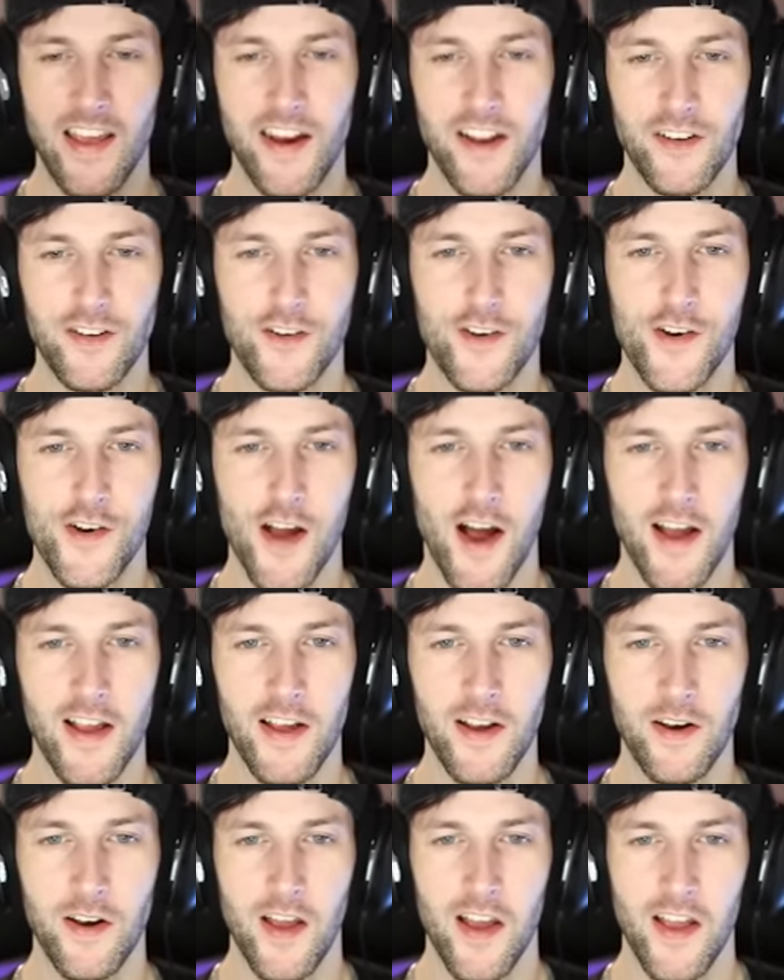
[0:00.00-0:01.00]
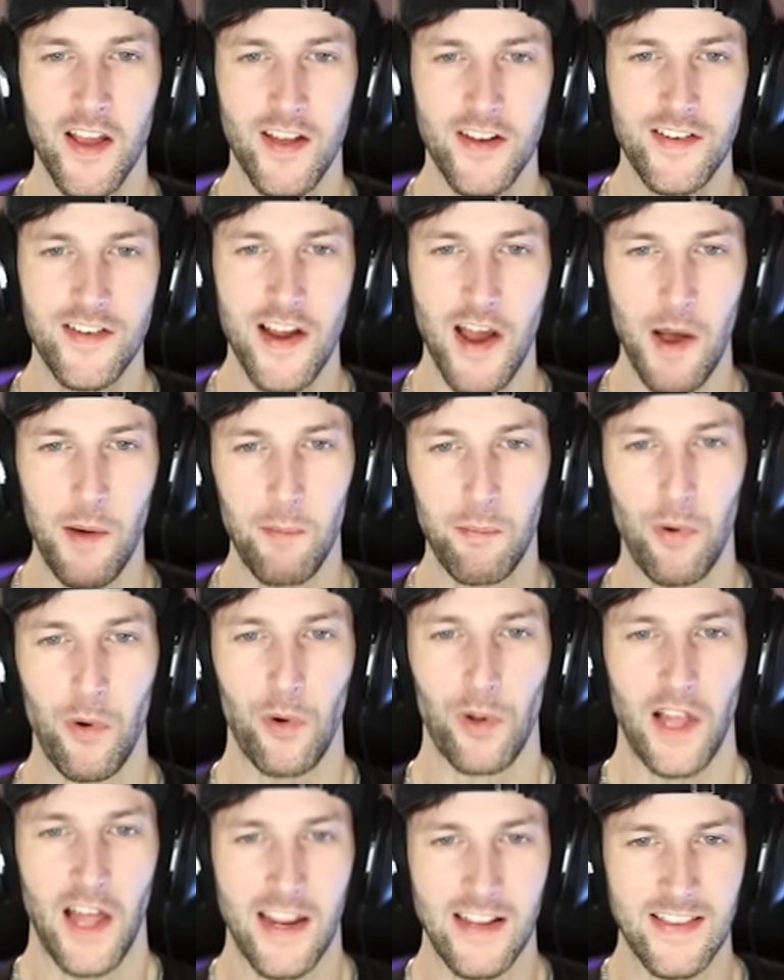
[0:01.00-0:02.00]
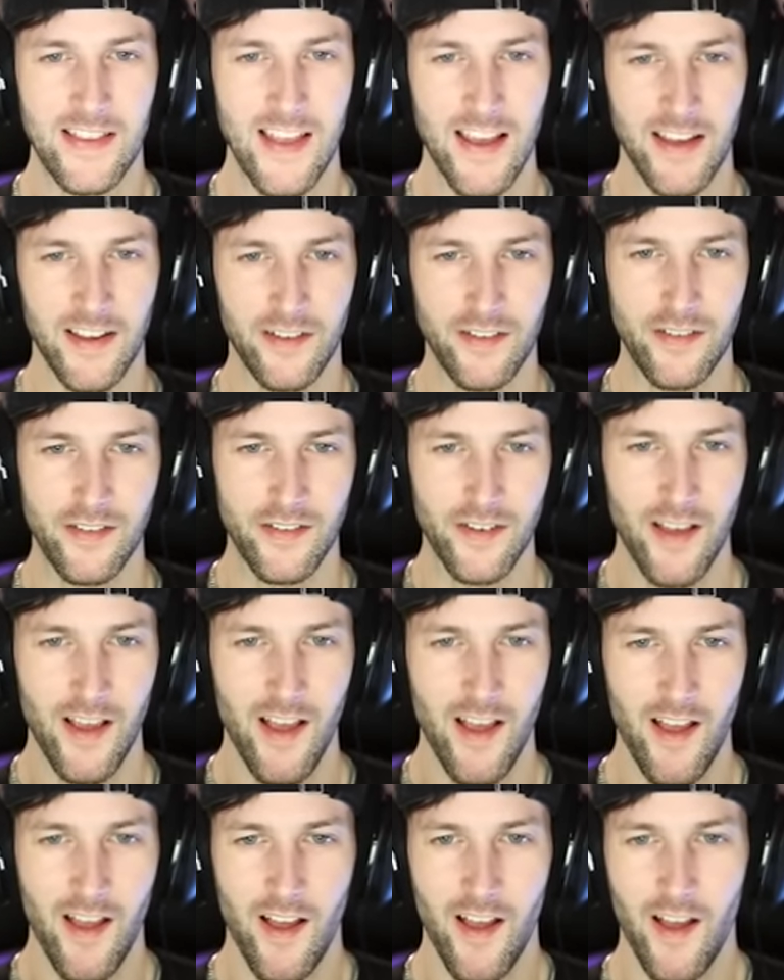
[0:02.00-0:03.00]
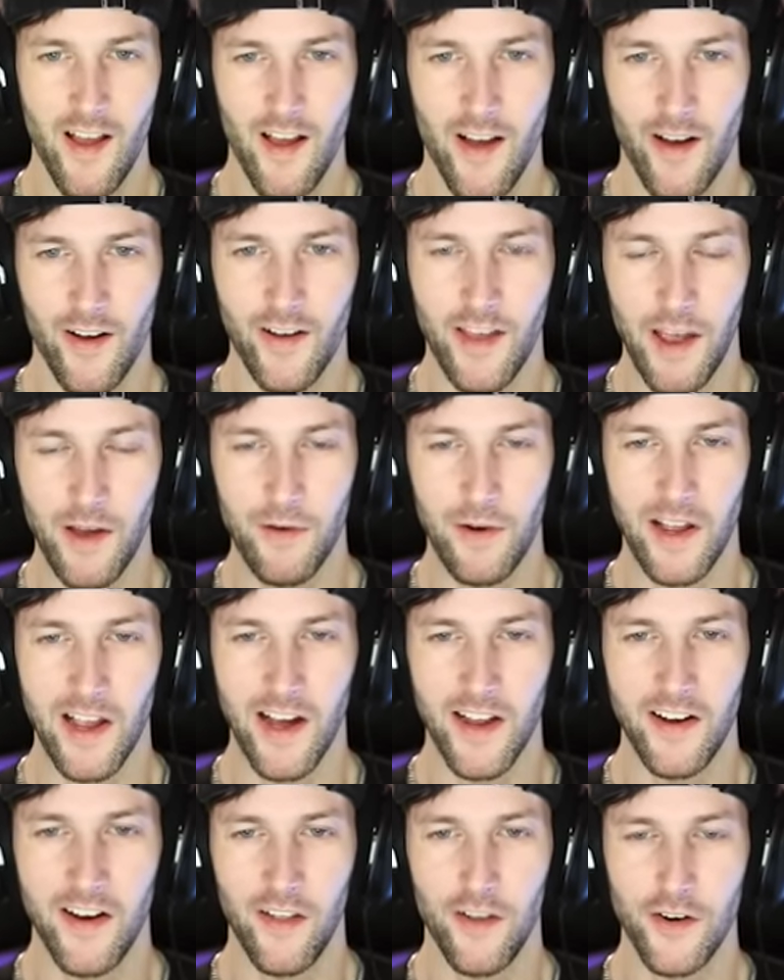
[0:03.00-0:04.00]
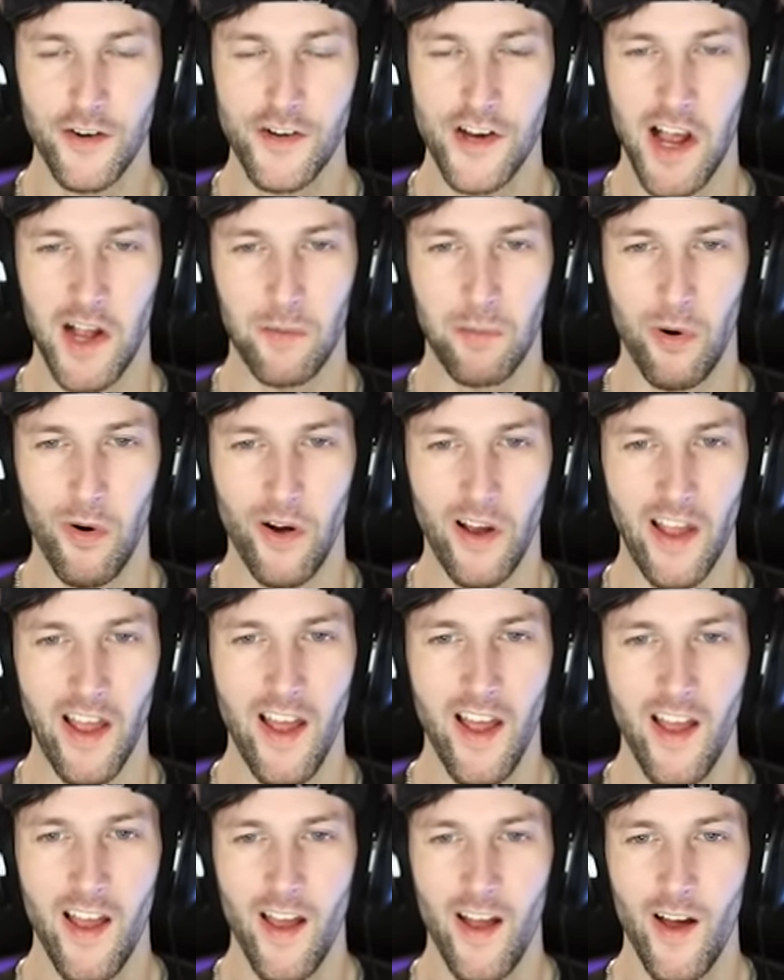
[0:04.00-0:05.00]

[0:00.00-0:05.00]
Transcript: in a giant temple like this. Okay, we got another checkpoint.